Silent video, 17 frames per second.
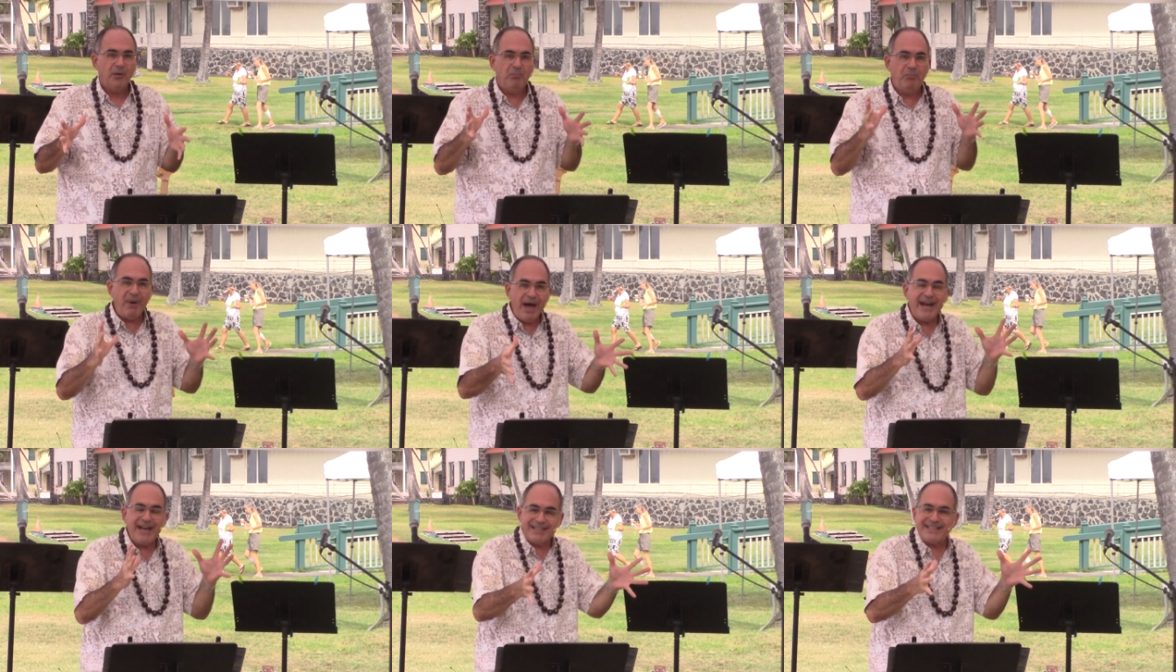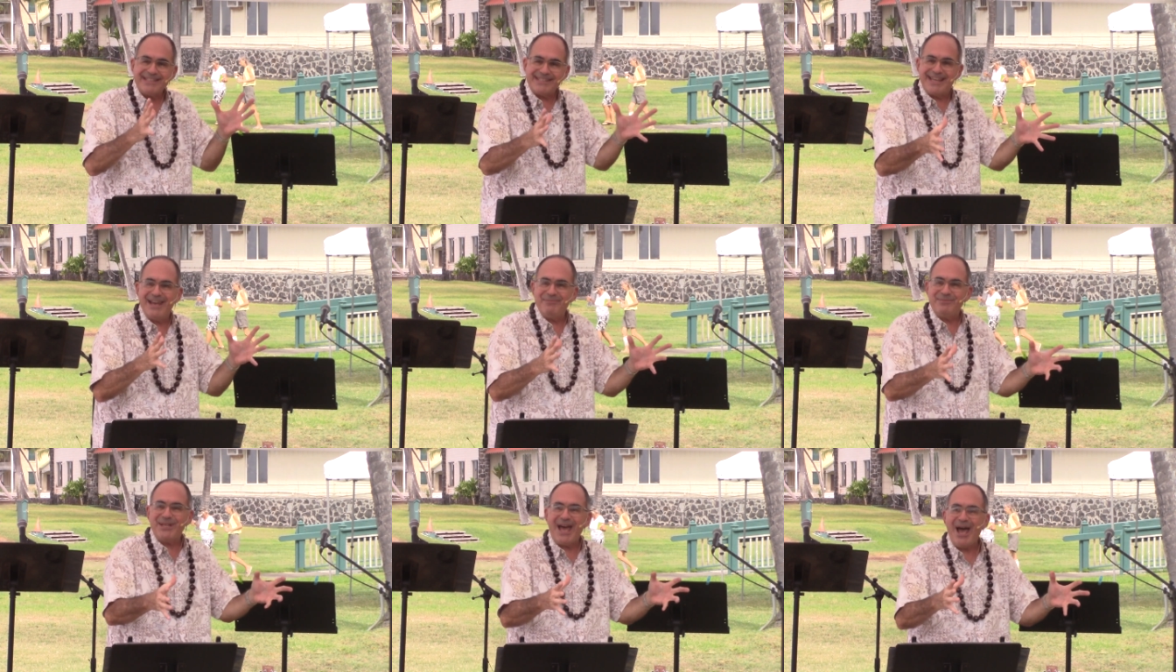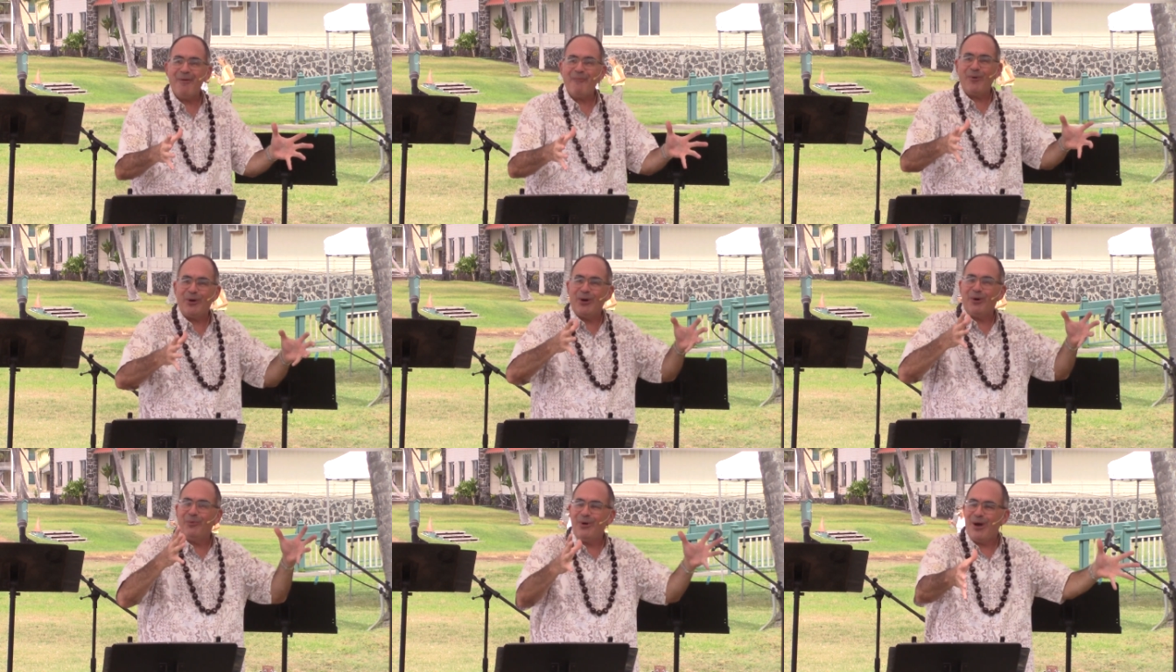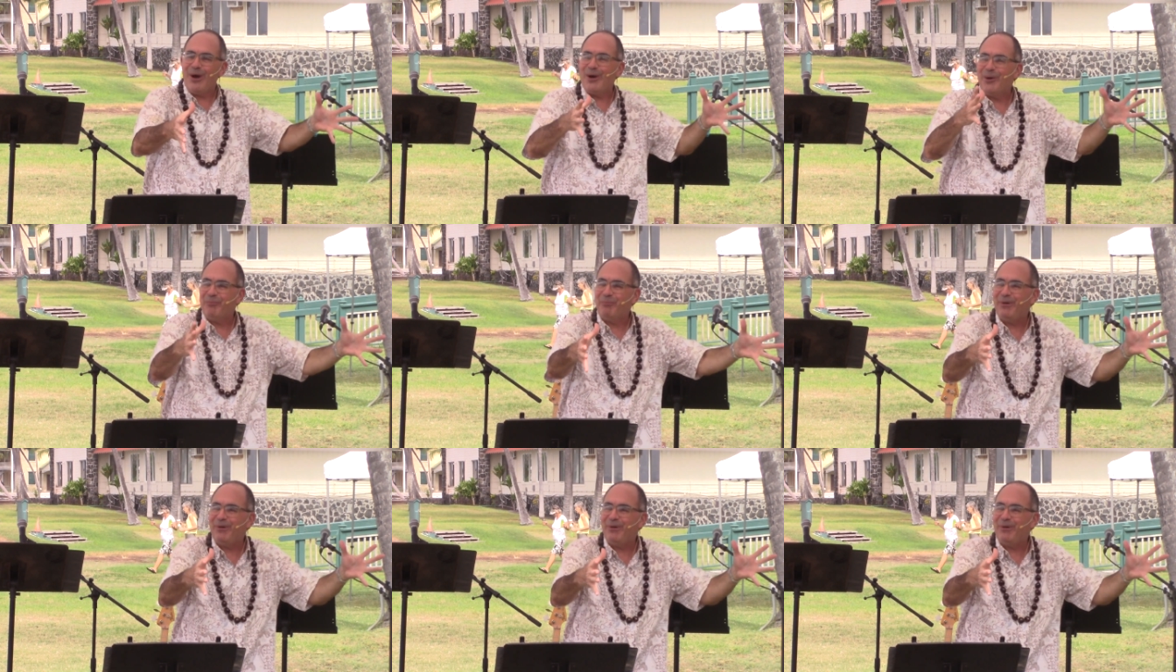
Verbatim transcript: But at the same time, we're a royal